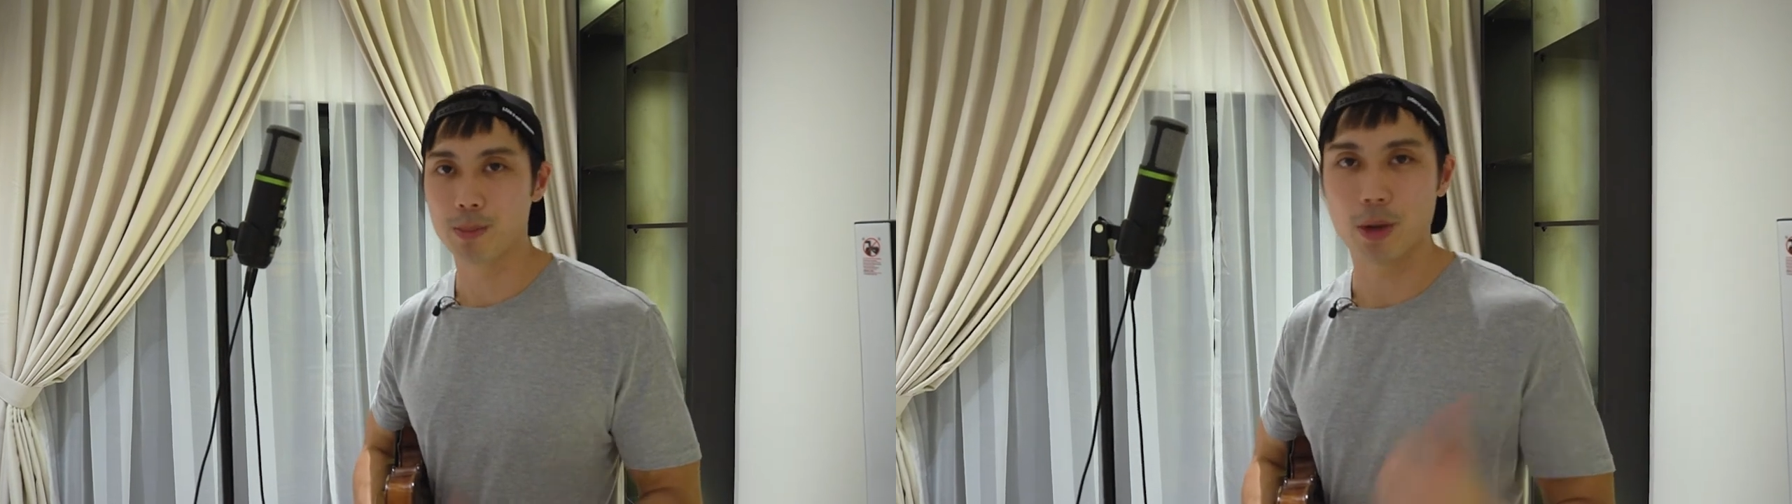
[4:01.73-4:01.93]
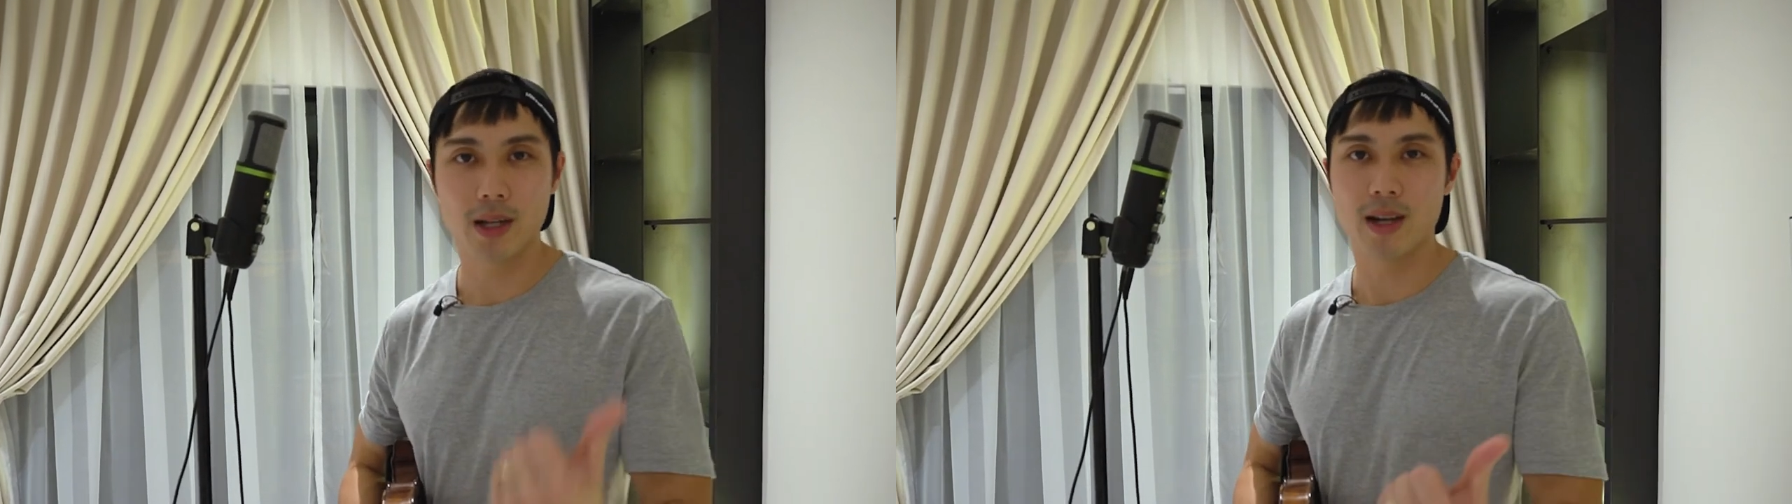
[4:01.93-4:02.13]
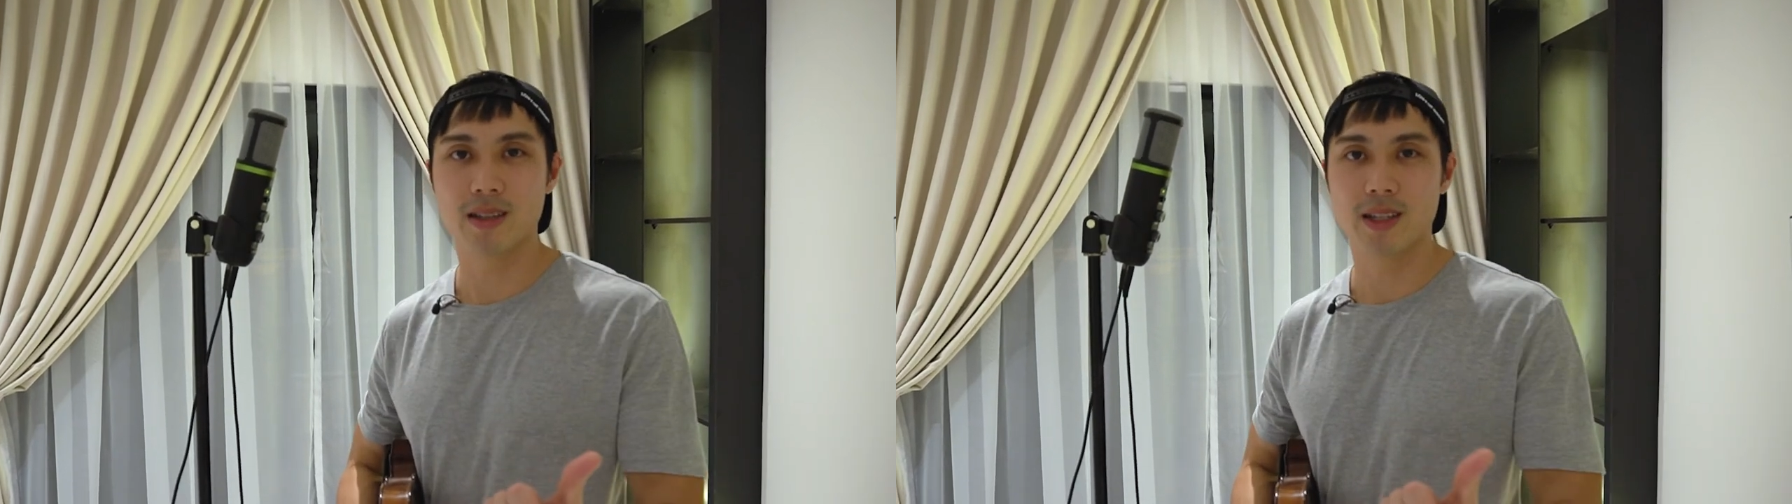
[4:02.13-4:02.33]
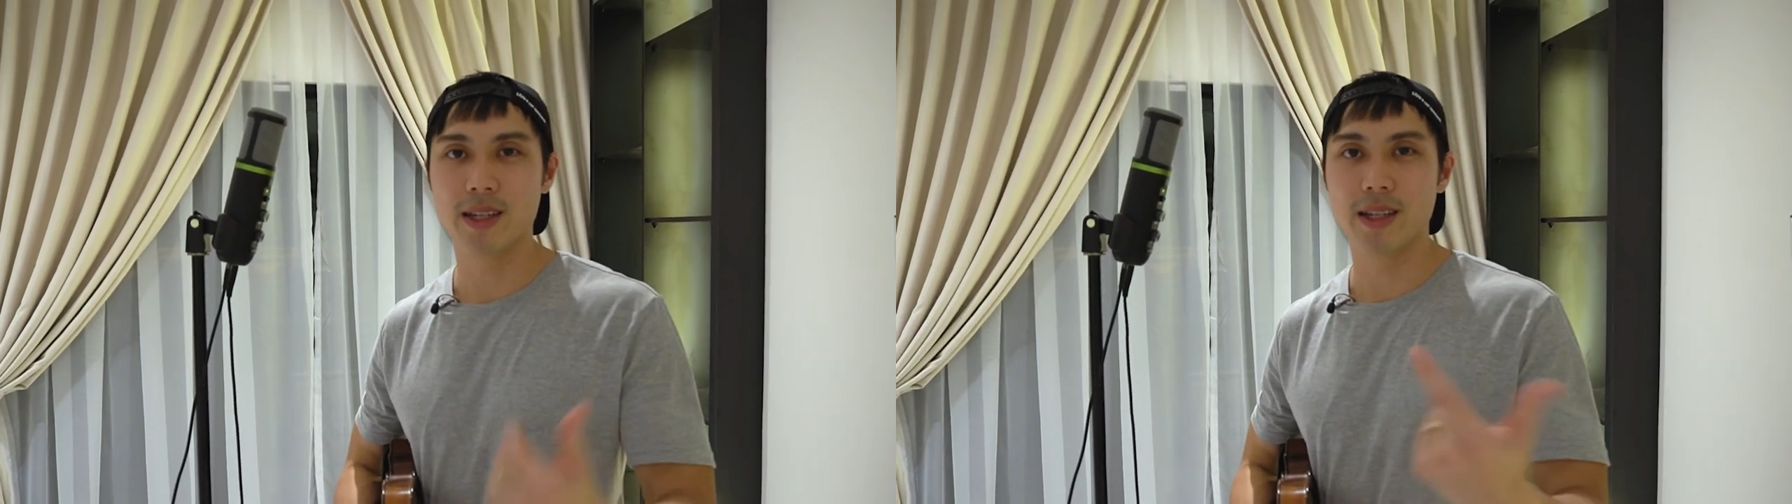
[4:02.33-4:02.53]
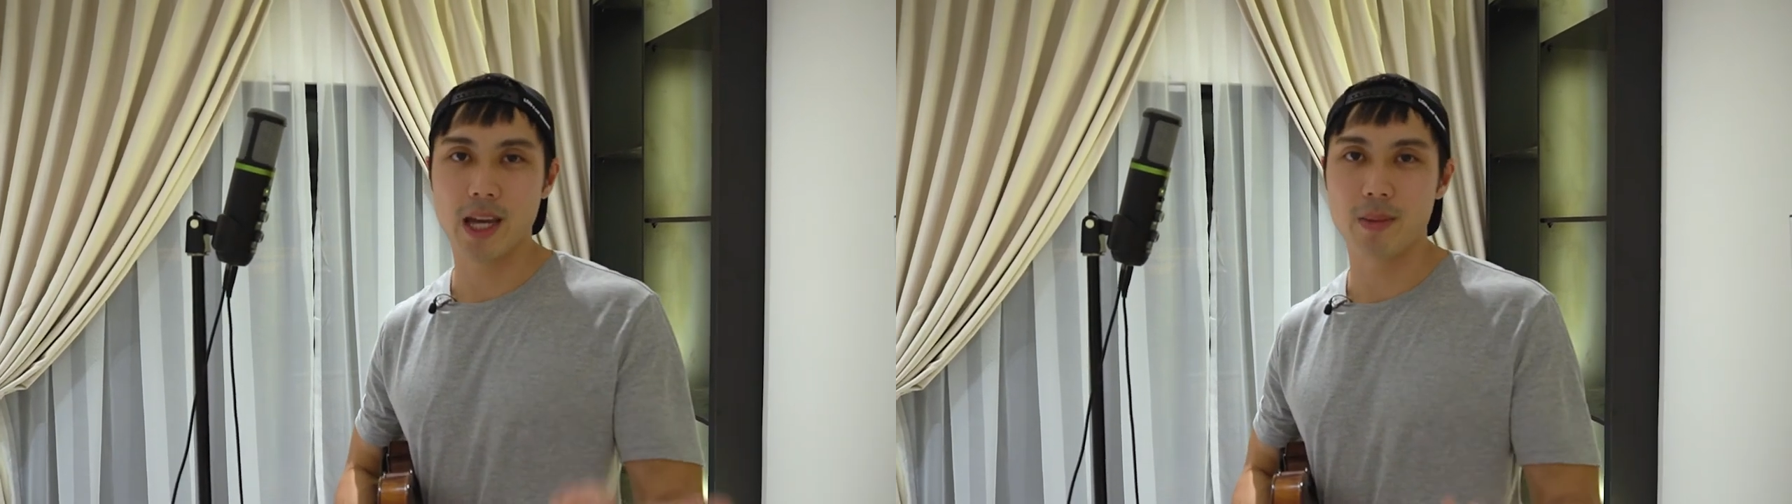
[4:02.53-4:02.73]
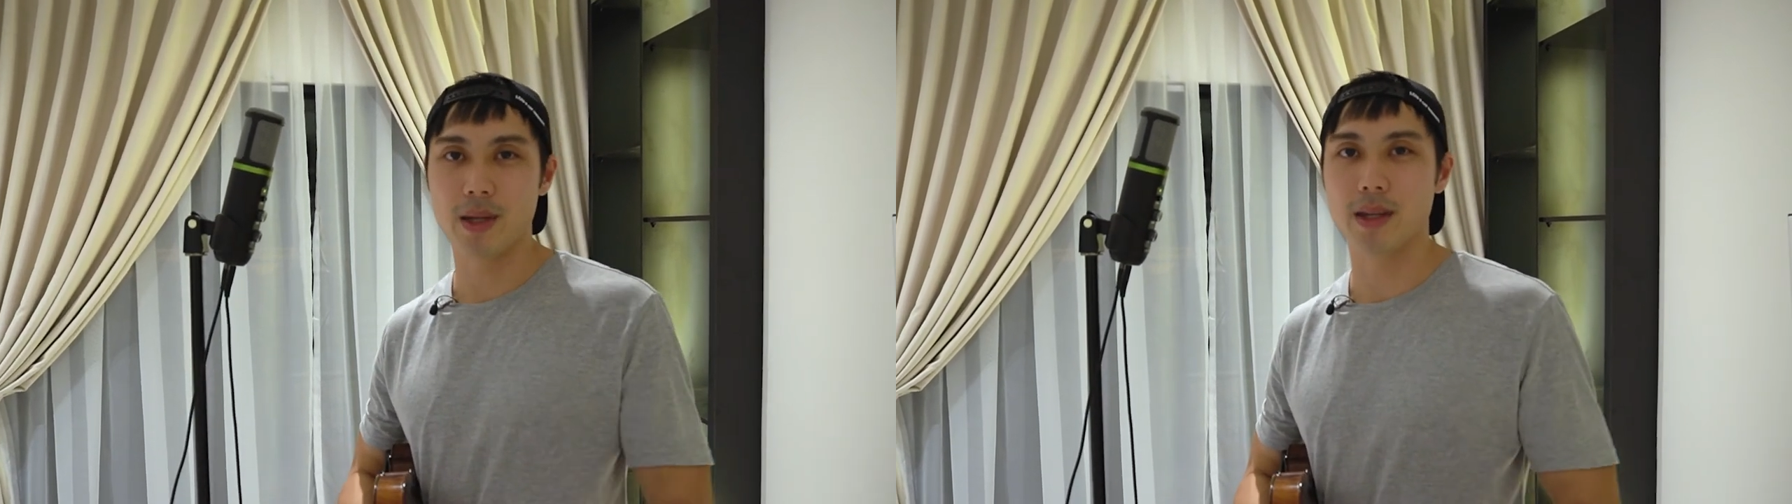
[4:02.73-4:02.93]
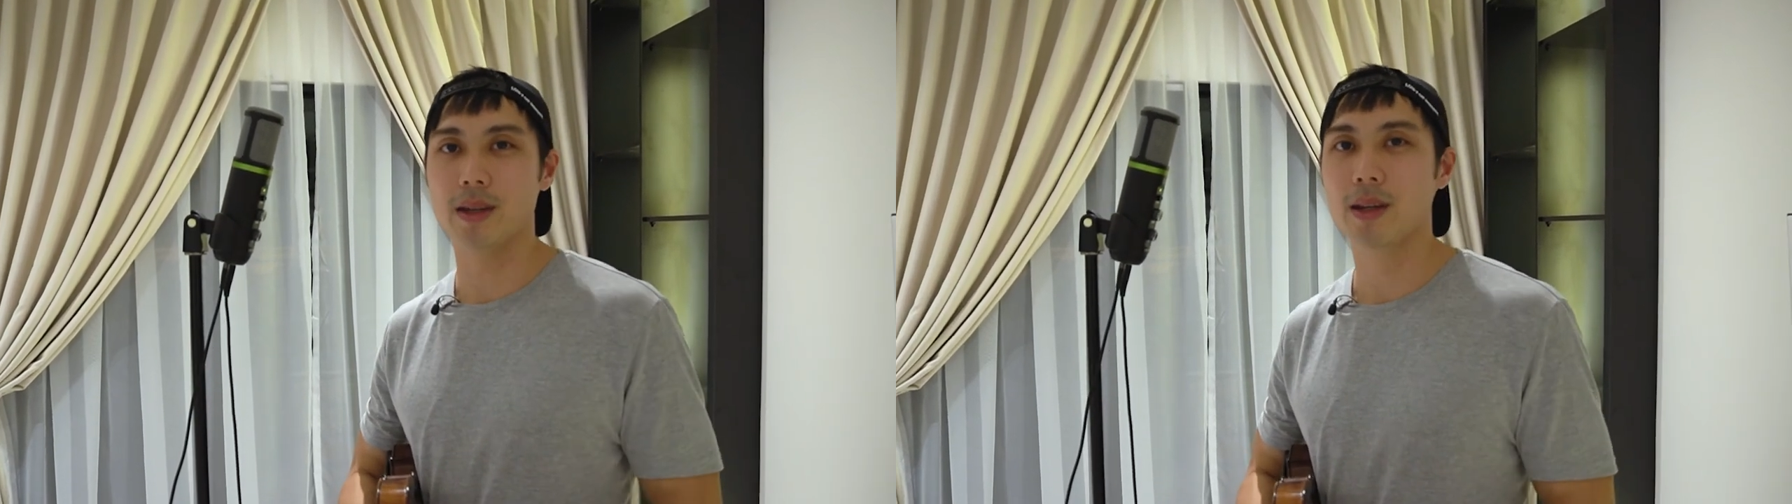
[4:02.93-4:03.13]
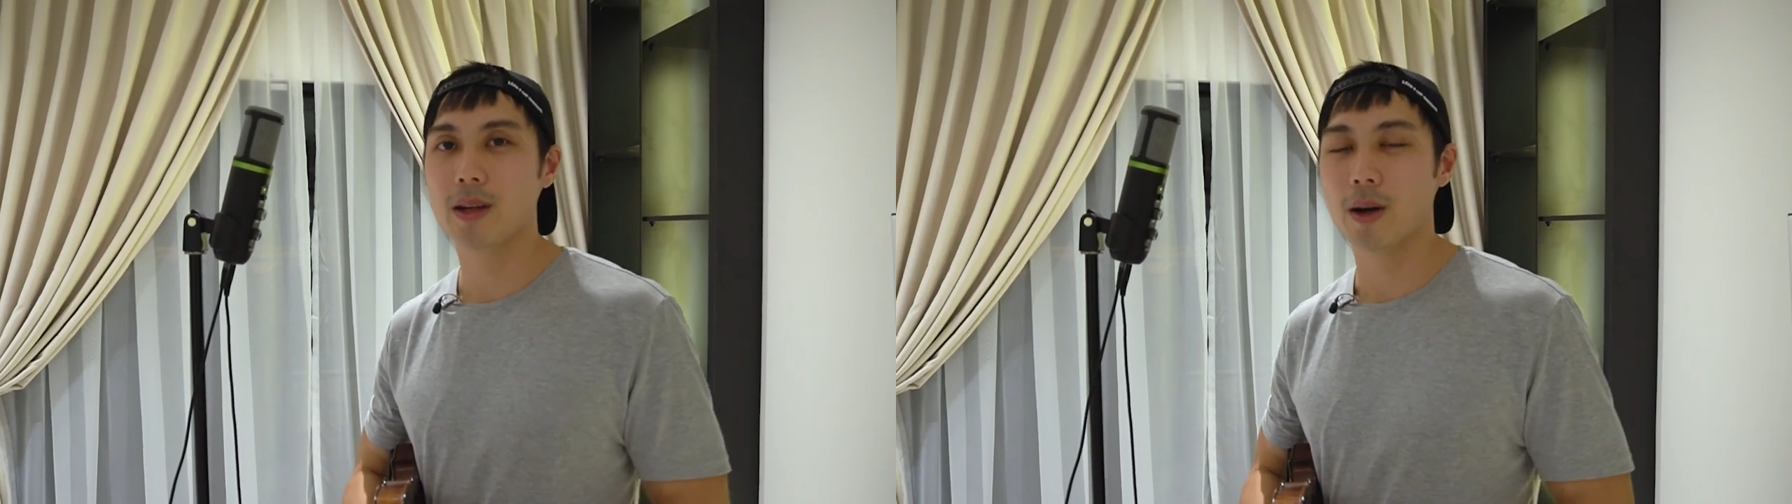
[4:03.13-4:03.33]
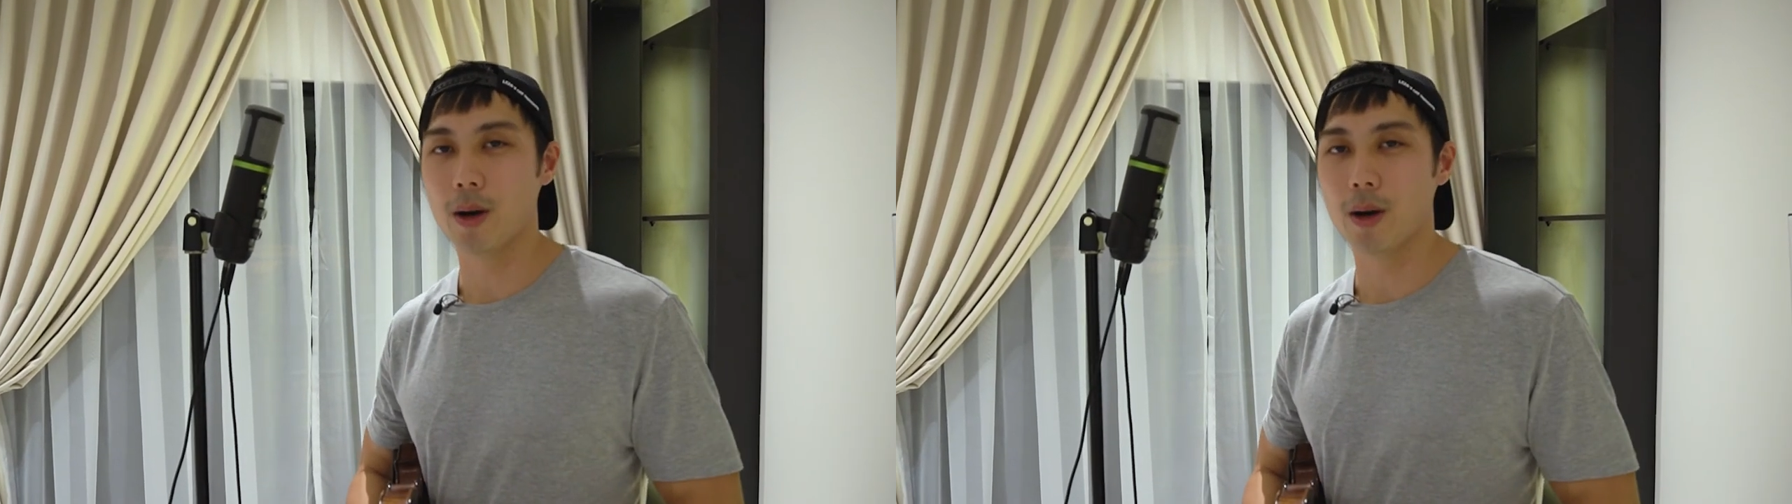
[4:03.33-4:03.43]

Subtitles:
podcasting, gaming,